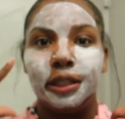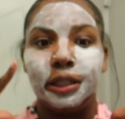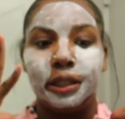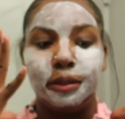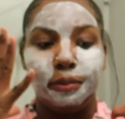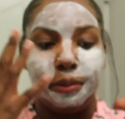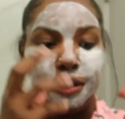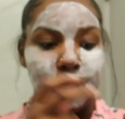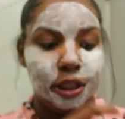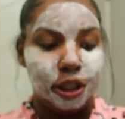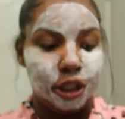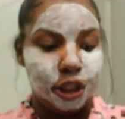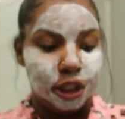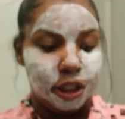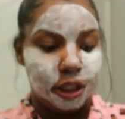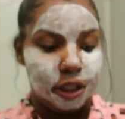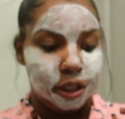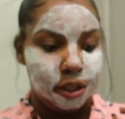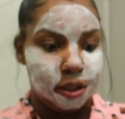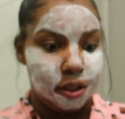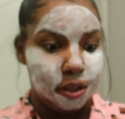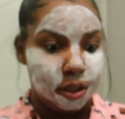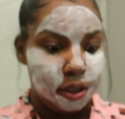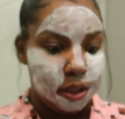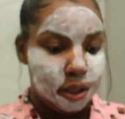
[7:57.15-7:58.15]

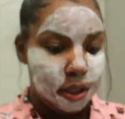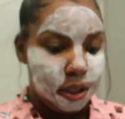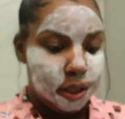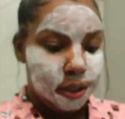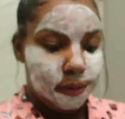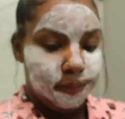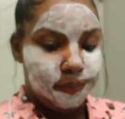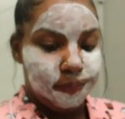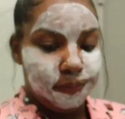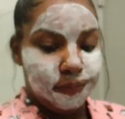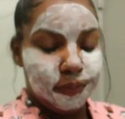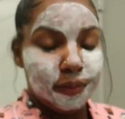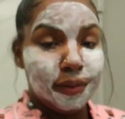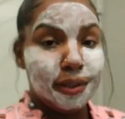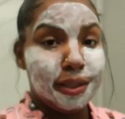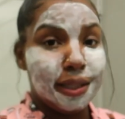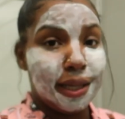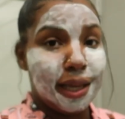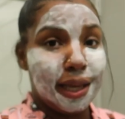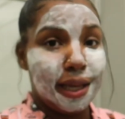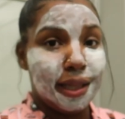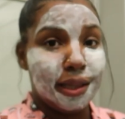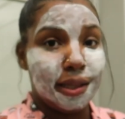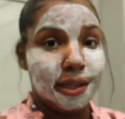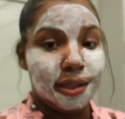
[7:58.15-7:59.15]
smushed
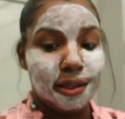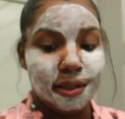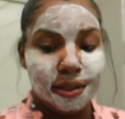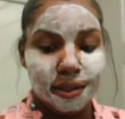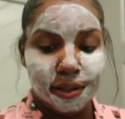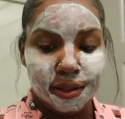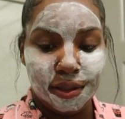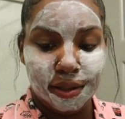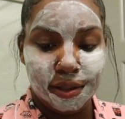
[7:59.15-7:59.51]
together,